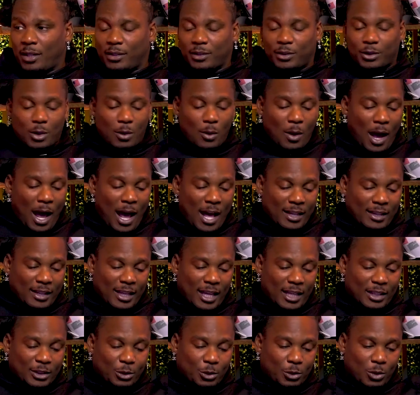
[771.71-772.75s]
Yeah. So I
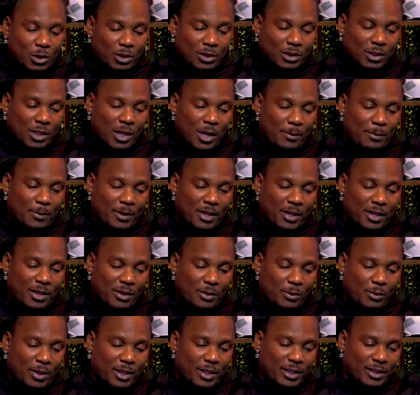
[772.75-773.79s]
think Georgia come in here
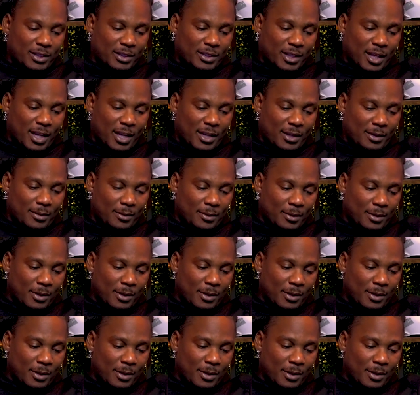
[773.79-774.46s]
and win this game.